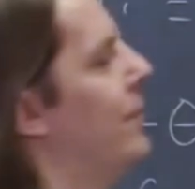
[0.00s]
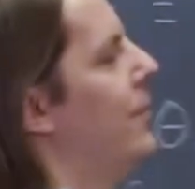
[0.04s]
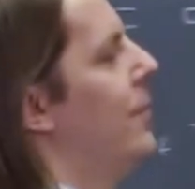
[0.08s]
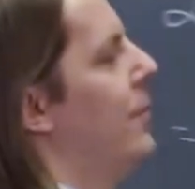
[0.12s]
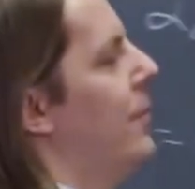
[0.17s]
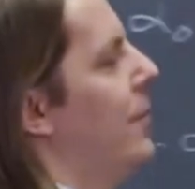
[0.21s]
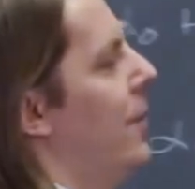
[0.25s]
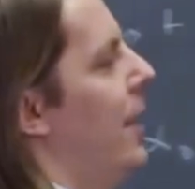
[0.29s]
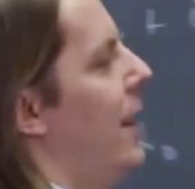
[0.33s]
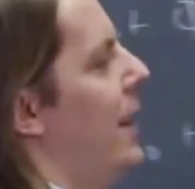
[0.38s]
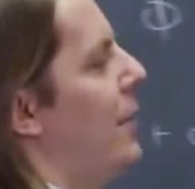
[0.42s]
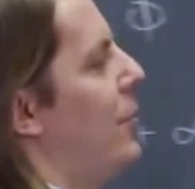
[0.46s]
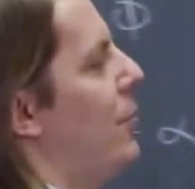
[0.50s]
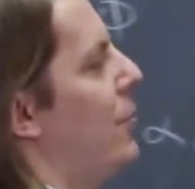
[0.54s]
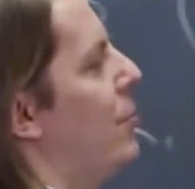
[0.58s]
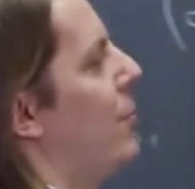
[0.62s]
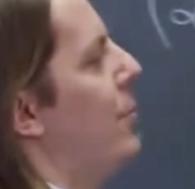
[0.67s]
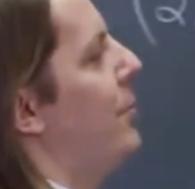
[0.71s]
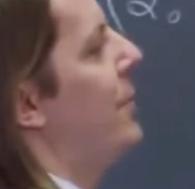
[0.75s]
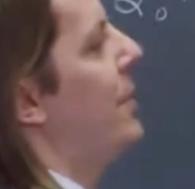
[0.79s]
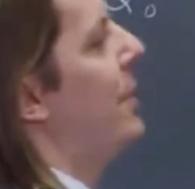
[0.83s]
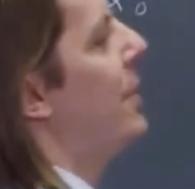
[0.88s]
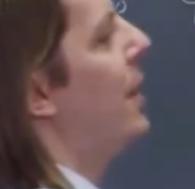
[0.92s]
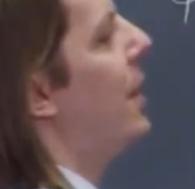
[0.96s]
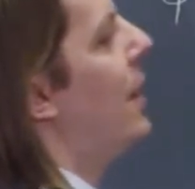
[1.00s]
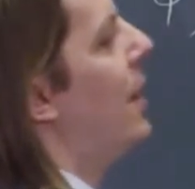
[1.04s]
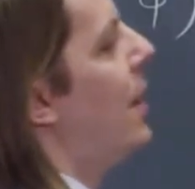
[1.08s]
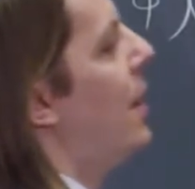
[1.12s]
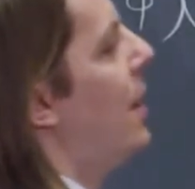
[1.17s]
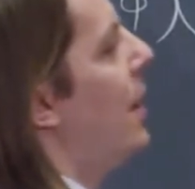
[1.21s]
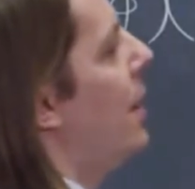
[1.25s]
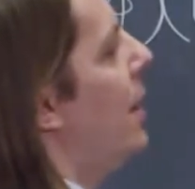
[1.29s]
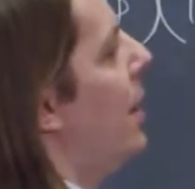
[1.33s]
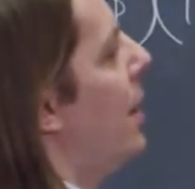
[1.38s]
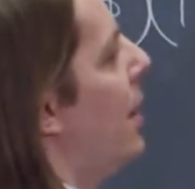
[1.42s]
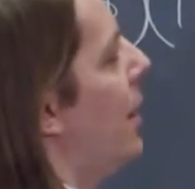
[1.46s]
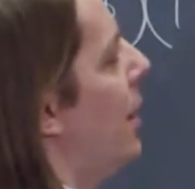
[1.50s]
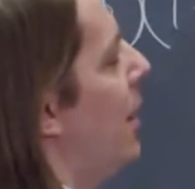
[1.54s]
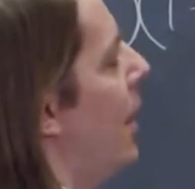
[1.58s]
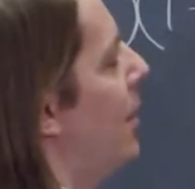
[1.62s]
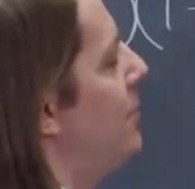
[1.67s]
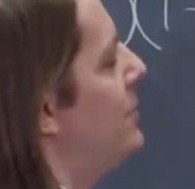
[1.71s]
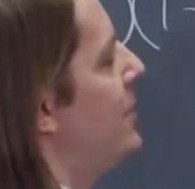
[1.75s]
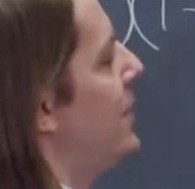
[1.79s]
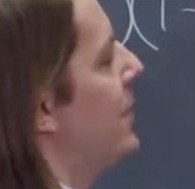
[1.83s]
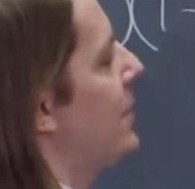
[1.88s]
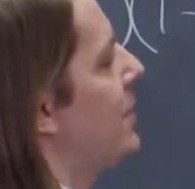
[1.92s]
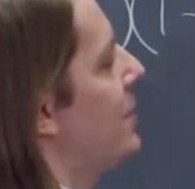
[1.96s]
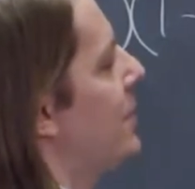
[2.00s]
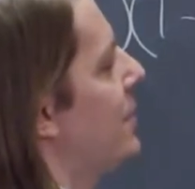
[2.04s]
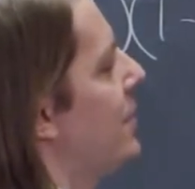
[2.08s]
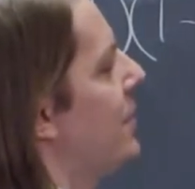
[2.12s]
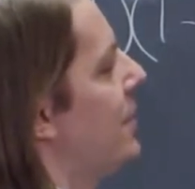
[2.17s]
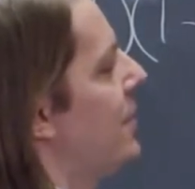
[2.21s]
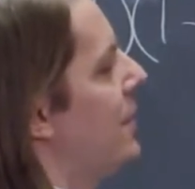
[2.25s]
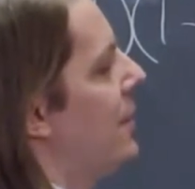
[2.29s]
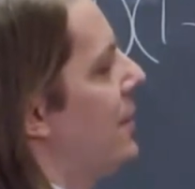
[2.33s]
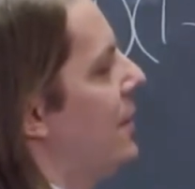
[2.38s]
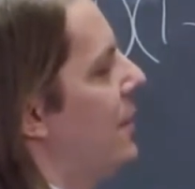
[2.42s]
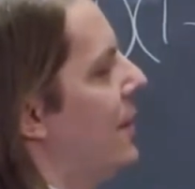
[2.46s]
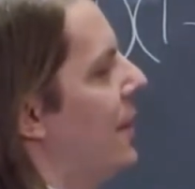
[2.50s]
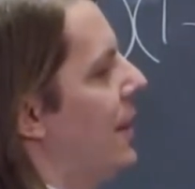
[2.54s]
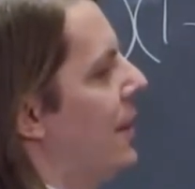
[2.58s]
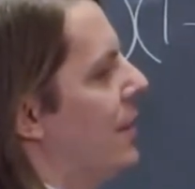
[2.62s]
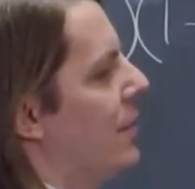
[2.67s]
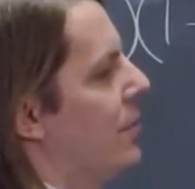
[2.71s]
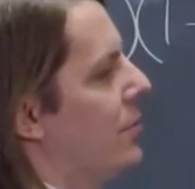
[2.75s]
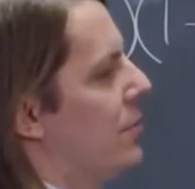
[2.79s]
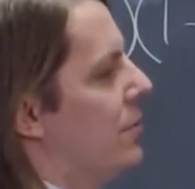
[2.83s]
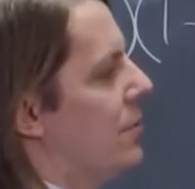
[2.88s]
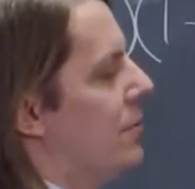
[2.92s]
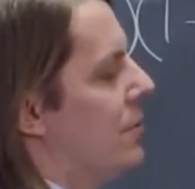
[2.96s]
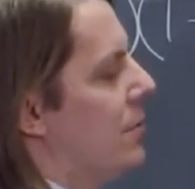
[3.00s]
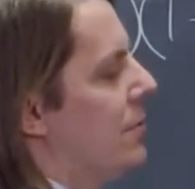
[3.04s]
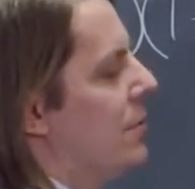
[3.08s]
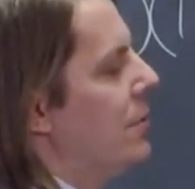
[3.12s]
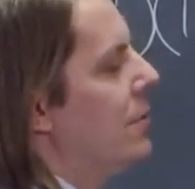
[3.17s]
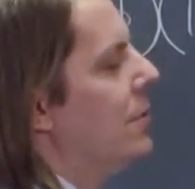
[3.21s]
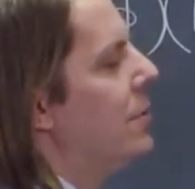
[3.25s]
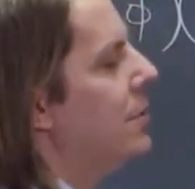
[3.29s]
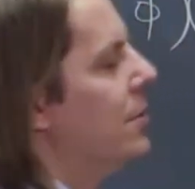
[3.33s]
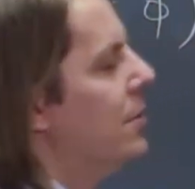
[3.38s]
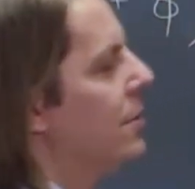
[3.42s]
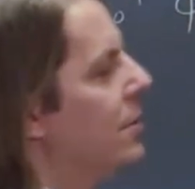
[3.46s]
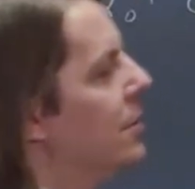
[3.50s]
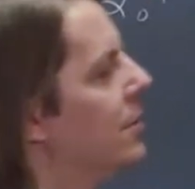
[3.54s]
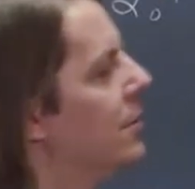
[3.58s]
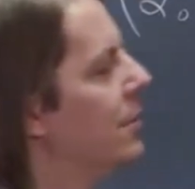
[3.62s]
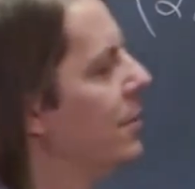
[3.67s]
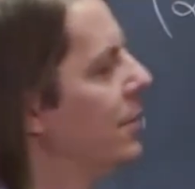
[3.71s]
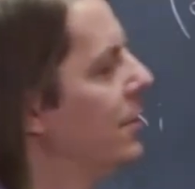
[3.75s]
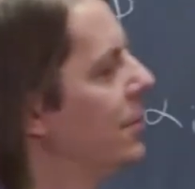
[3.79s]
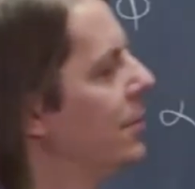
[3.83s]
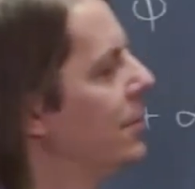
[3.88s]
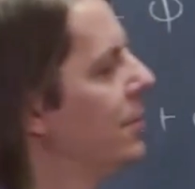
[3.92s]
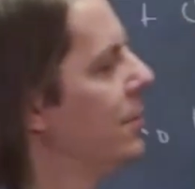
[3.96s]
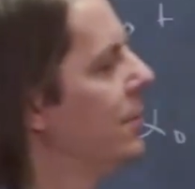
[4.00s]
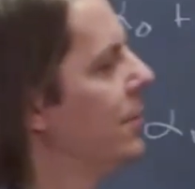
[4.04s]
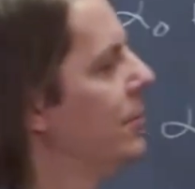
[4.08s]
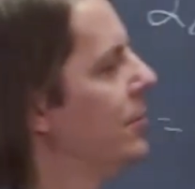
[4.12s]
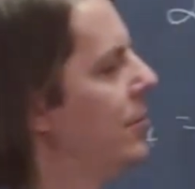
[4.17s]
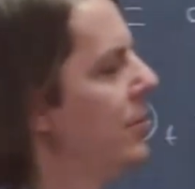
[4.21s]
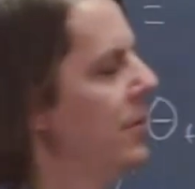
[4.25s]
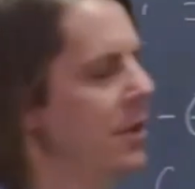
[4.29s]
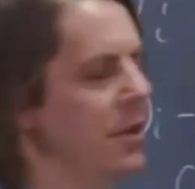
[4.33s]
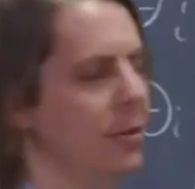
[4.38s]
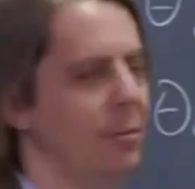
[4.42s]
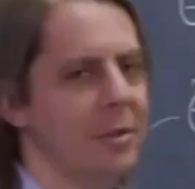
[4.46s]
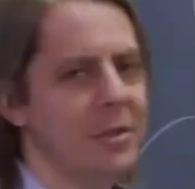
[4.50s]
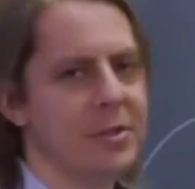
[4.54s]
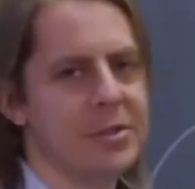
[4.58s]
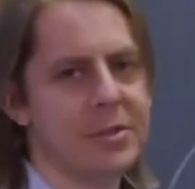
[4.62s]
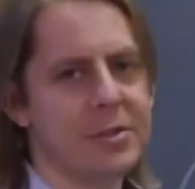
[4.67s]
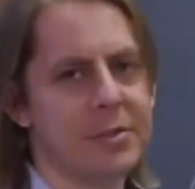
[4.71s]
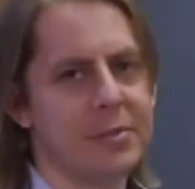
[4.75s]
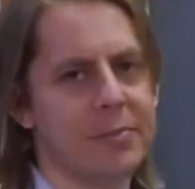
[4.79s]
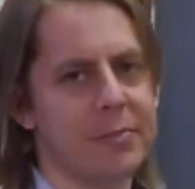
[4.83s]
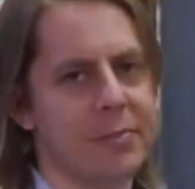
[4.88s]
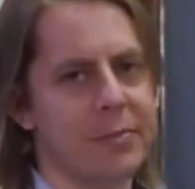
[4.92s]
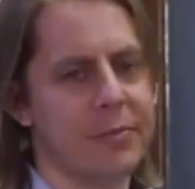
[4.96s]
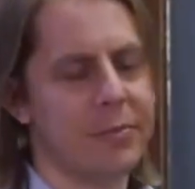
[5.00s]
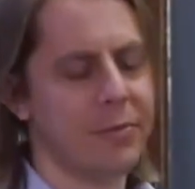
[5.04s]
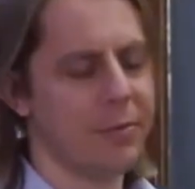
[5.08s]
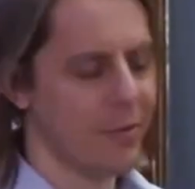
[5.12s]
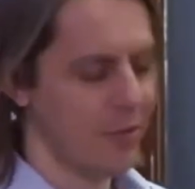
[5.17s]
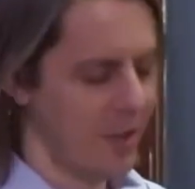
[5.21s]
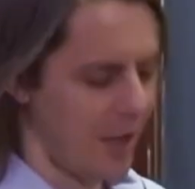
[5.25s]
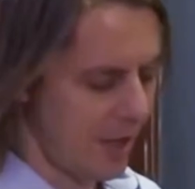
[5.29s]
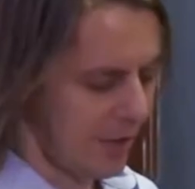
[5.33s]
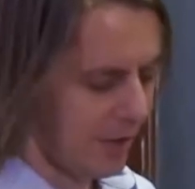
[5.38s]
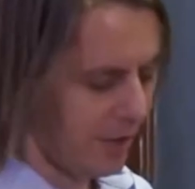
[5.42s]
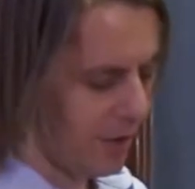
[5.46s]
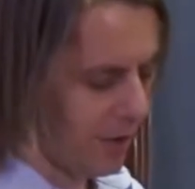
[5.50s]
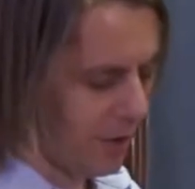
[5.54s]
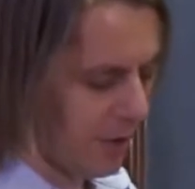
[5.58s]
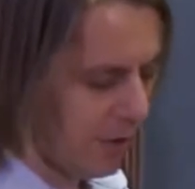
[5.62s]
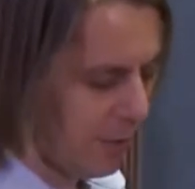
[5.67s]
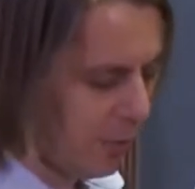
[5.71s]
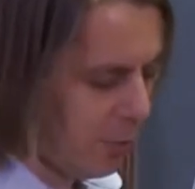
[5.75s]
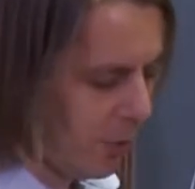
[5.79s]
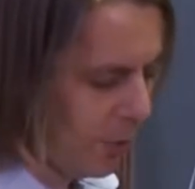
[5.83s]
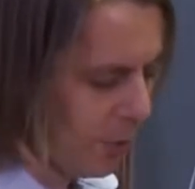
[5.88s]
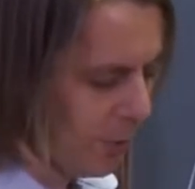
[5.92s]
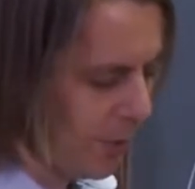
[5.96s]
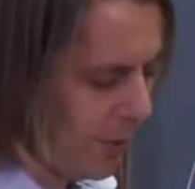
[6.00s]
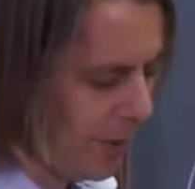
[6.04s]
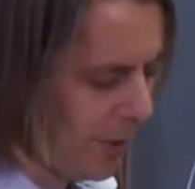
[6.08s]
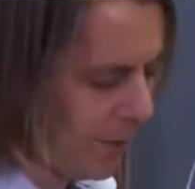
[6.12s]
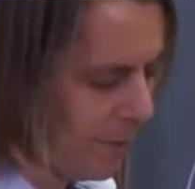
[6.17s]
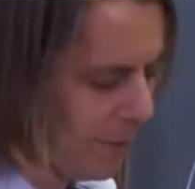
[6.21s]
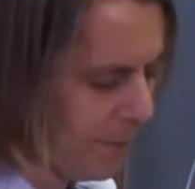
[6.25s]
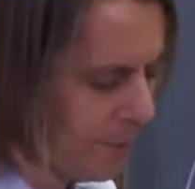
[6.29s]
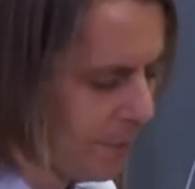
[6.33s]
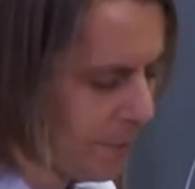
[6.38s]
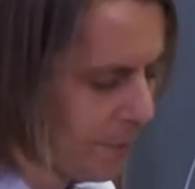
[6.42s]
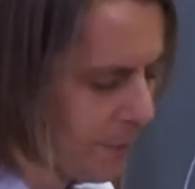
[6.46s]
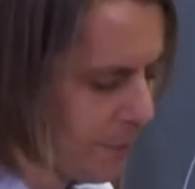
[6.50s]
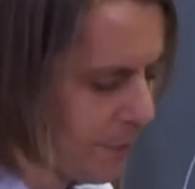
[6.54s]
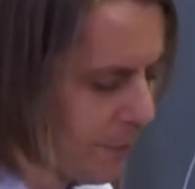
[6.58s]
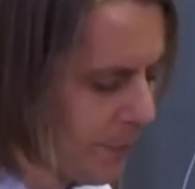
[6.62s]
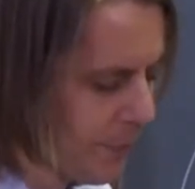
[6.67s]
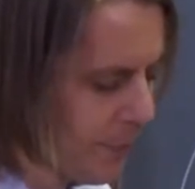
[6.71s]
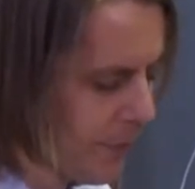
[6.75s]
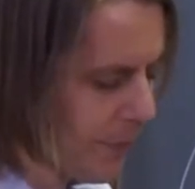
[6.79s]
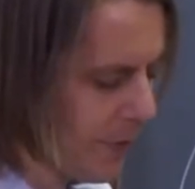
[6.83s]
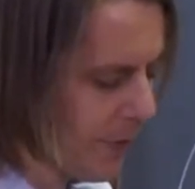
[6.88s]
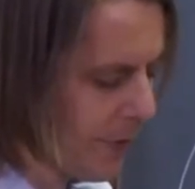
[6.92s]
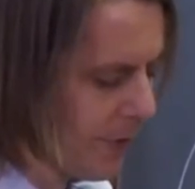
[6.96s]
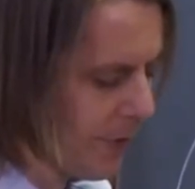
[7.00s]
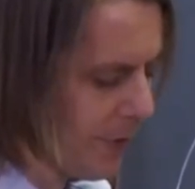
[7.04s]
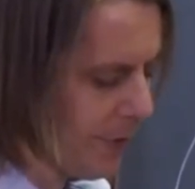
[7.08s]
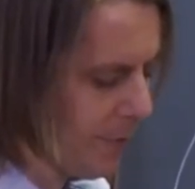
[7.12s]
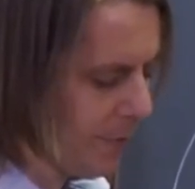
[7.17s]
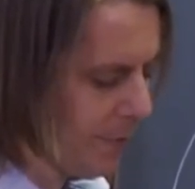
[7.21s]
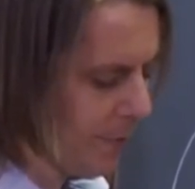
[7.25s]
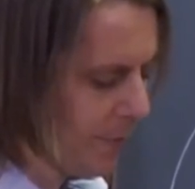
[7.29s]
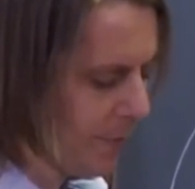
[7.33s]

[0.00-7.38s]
the angle from the object angle to the image for that uh, one ray. Okay.